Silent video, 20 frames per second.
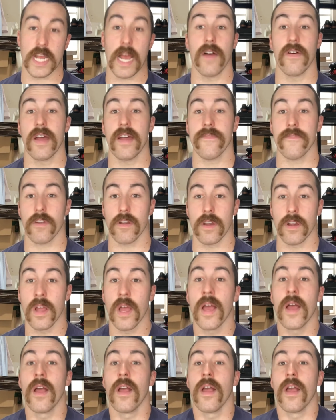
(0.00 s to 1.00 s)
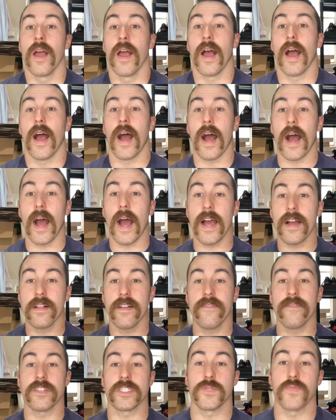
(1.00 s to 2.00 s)
However, I
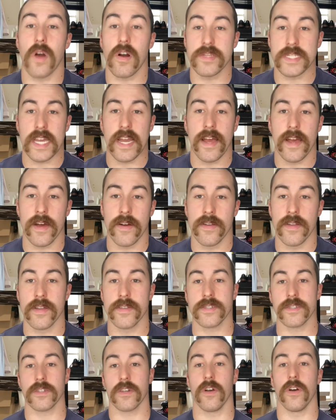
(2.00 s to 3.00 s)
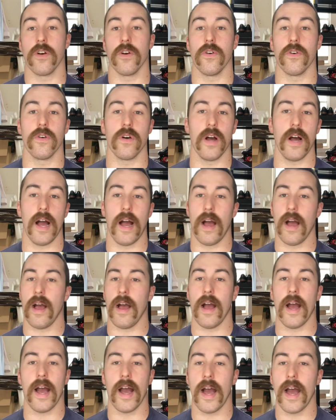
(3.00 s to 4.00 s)
live in a small town, so
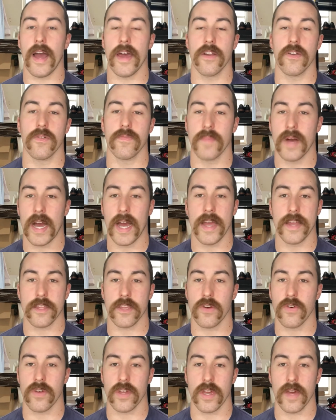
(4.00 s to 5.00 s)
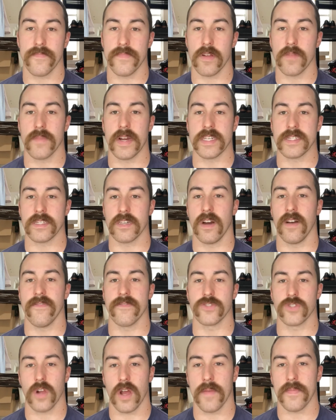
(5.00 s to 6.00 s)
I don't mind going up there myself
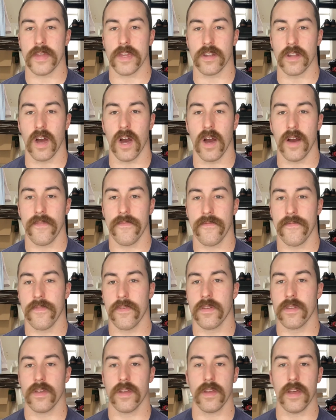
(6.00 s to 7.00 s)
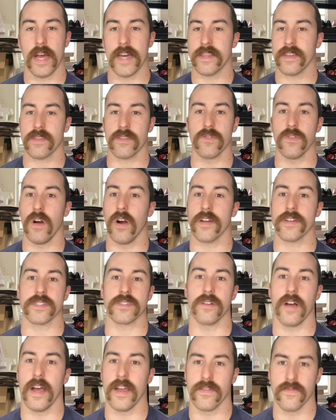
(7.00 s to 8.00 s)
and dropping it off. I think the longest
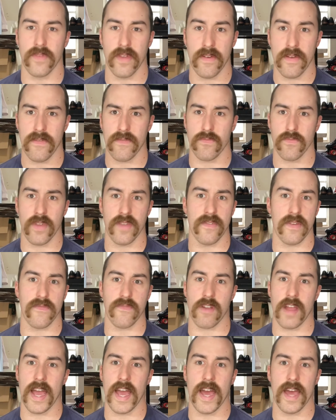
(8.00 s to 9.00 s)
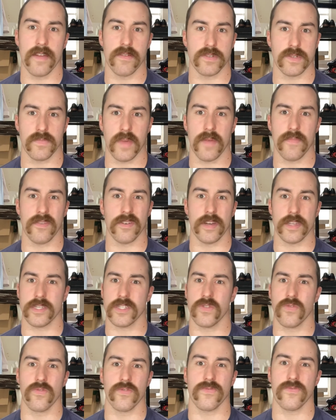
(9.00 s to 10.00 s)
line we've ever had was maybe like
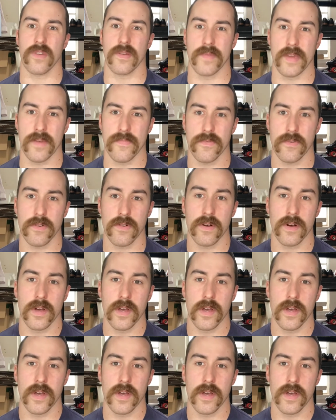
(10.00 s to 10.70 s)
2 or 3 people.